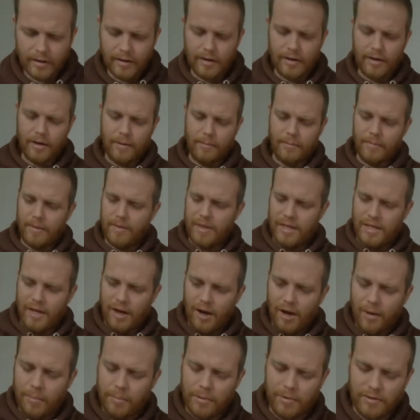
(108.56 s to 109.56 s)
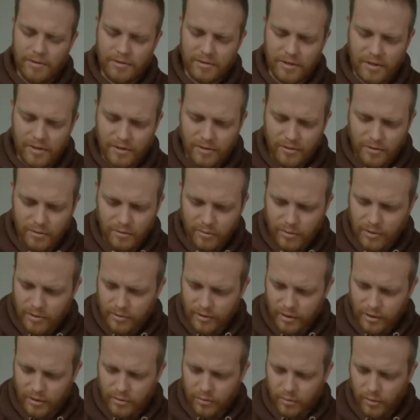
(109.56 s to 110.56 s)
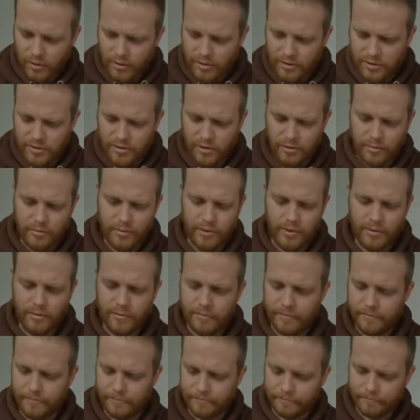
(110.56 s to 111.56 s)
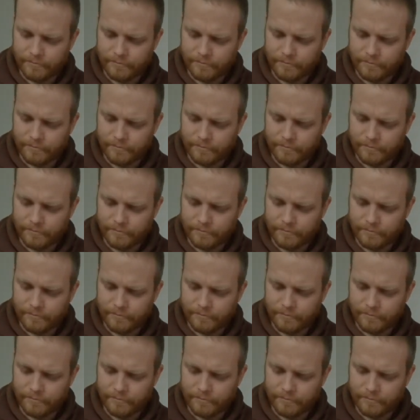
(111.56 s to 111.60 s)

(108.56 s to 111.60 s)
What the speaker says: that. The uppers are not wearing quite so well.